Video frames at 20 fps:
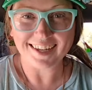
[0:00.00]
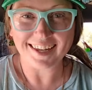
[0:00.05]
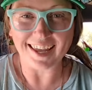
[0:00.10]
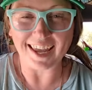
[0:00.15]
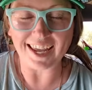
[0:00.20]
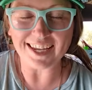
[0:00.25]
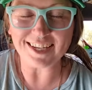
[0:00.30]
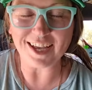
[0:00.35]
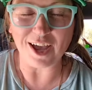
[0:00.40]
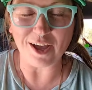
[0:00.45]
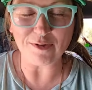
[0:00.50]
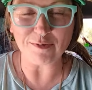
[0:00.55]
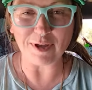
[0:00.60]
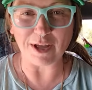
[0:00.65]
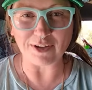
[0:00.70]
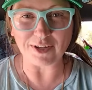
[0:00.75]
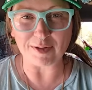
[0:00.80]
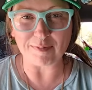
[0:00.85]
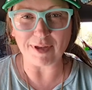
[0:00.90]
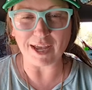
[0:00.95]
Hey y'all,
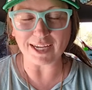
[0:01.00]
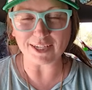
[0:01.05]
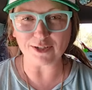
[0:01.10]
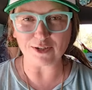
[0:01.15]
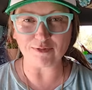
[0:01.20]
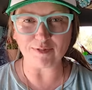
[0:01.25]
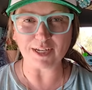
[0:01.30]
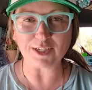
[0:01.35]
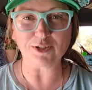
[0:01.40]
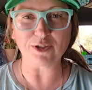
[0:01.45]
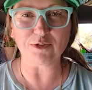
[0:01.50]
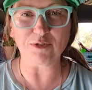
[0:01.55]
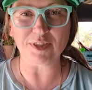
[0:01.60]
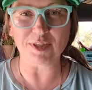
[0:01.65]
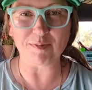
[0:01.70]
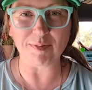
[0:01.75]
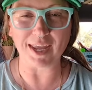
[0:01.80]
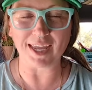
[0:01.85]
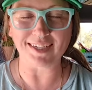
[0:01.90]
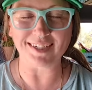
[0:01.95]
welcome back to Adventuring with
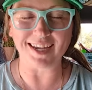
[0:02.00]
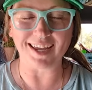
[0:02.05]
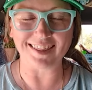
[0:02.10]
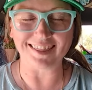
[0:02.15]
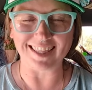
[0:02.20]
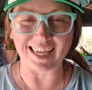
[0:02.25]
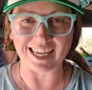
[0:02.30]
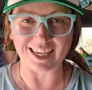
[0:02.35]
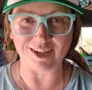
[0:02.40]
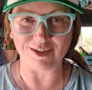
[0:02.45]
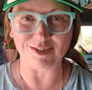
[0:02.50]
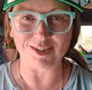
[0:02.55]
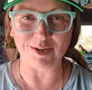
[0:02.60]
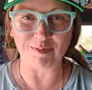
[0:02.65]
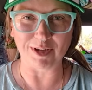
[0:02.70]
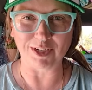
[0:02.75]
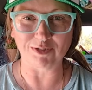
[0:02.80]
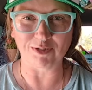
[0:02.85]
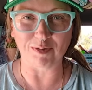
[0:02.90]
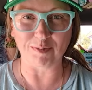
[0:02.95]
Amanda. Thank you
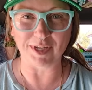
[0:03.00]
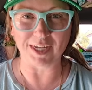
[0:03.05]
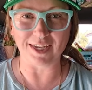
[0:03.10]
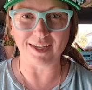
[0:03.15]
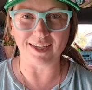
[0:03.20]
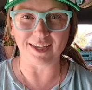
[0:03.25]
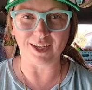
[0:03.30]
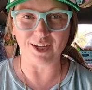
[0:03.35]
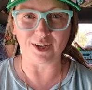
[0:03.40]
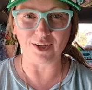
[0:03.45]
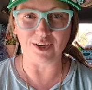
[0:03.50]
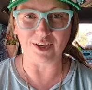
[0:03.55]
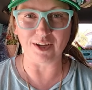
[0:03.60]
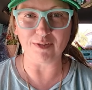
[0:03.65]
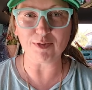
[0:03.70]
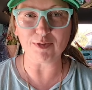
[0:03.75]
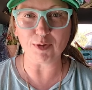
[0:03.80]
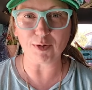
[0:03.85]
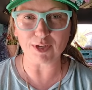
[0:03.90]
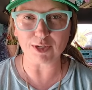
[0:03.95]
so much for being here.
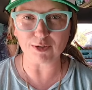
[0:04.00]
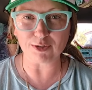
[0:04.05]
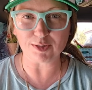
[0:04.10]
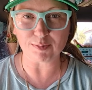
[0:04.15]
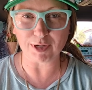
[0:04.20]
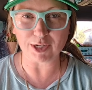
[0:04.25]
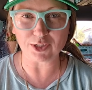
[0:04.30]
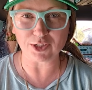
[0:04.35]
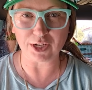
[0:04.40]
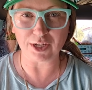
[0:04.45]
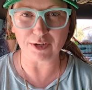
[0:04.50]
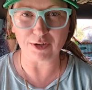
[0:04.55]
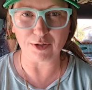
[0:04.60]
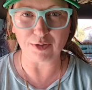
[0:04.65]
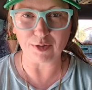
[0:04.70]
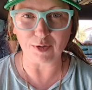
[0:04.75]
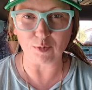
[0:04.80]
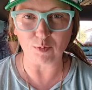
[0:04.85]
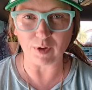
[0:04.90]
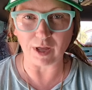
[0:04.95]
If you are new to my
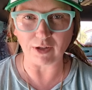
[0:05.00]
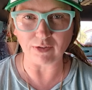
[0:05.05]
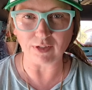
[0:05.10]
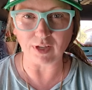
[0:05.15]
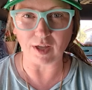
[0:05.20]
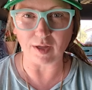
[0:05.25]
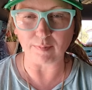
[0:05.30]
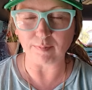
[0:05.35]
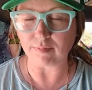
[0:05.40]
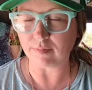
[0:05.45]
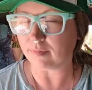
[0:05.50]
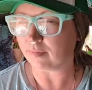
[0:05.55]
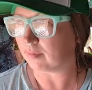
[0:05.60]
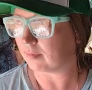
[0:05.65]
channel, welcome.